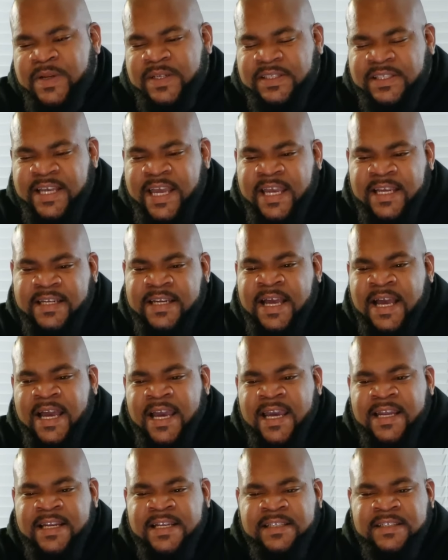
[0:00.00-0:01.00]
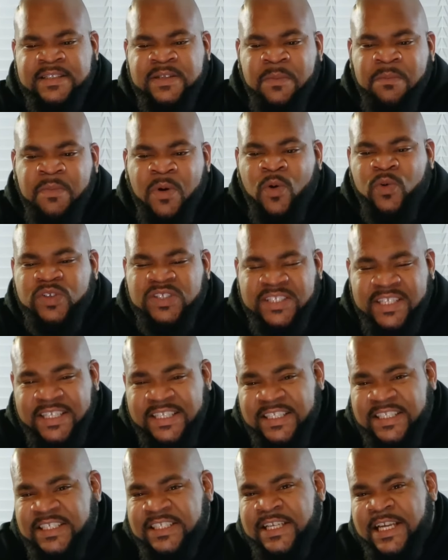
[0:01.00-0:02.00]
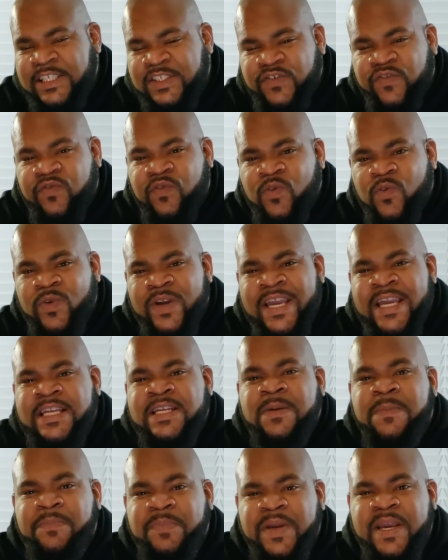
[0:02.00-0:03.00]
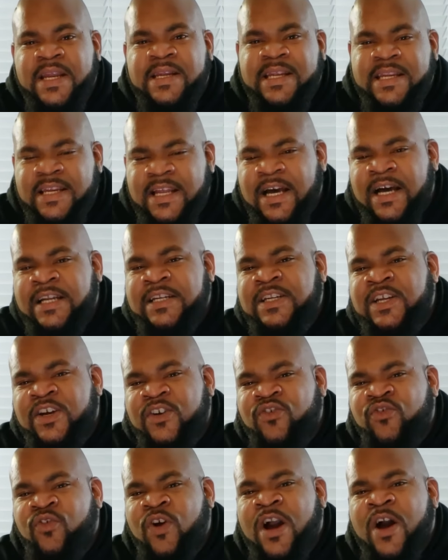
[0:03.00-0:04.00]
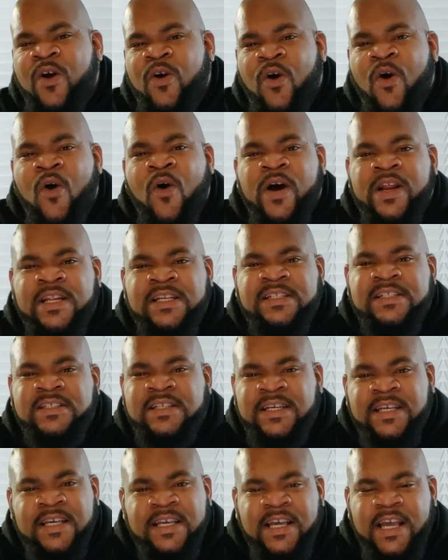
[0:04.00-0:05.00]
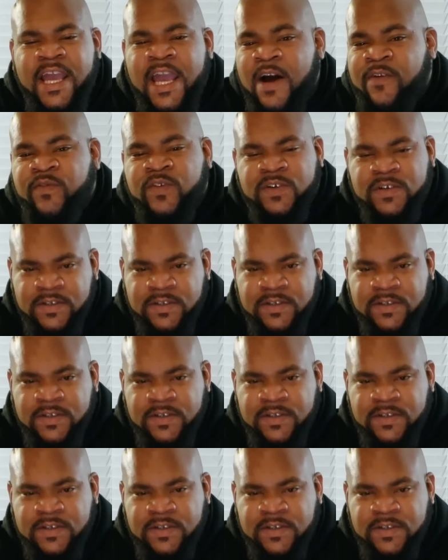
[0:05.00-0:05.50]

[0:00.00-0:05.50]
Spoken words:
But Tech Nine is the most successful independent underground artist ever.